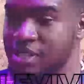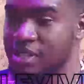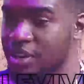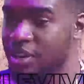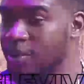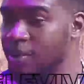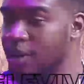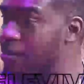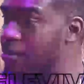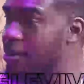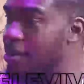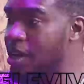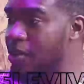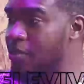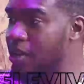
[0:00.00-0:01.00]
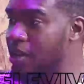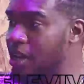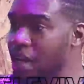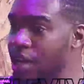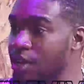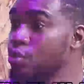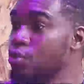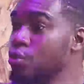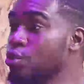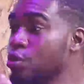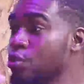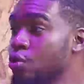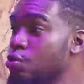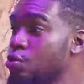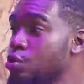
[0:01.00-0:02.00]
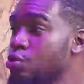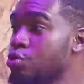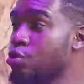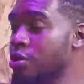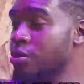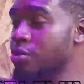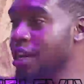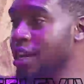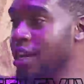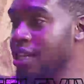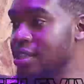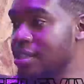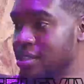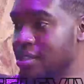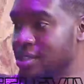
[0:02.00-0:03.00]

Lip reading: a criminal being apprehended. I don't know the whole story behind this.